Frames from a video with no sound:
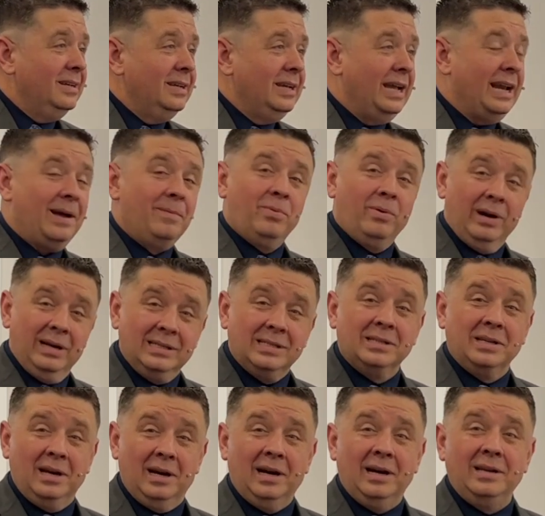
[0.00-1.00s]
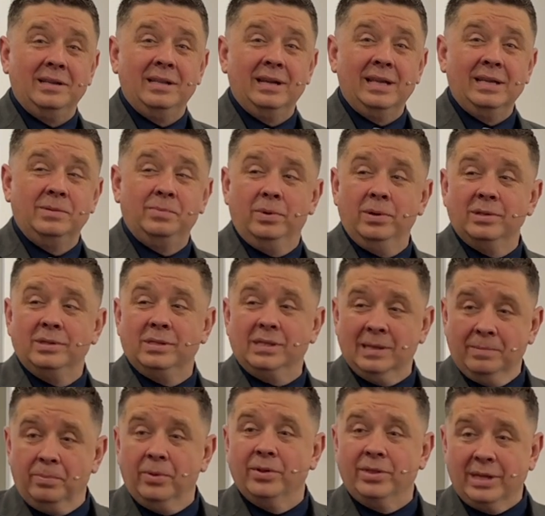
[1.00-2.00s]
And I praise God that He's put
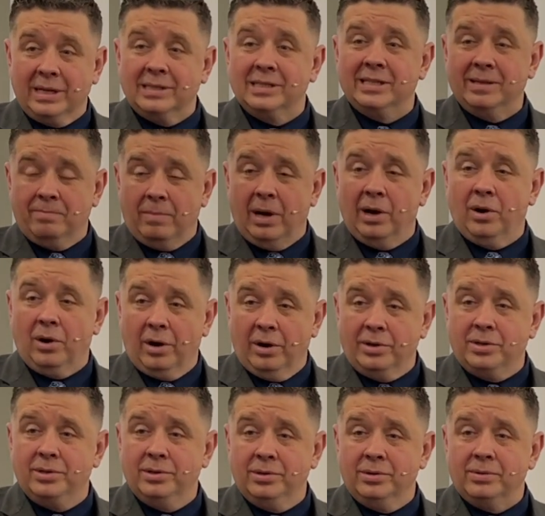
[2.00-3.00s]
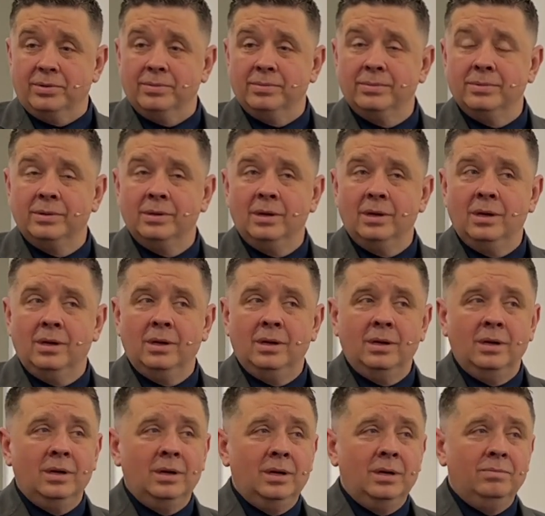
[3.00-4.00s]
simple things in my heart too.
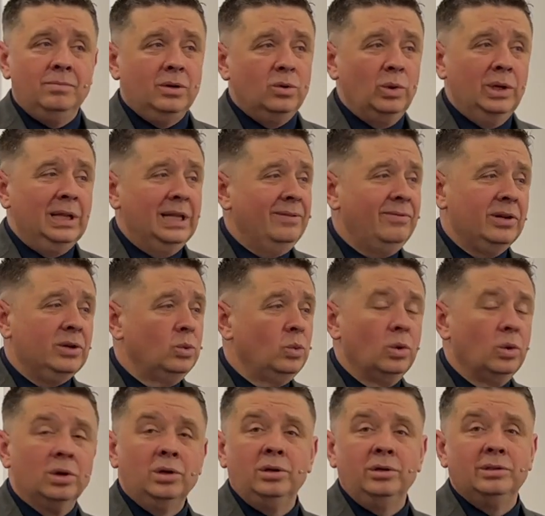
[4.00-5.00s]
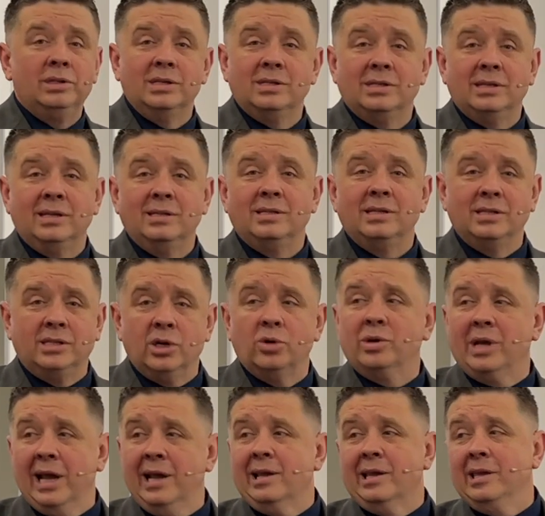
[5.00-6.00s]
But we live in a world that says it's
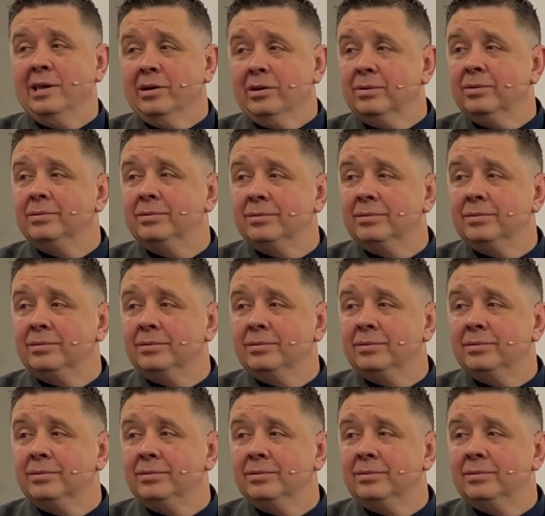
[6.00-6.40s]
okay to kill,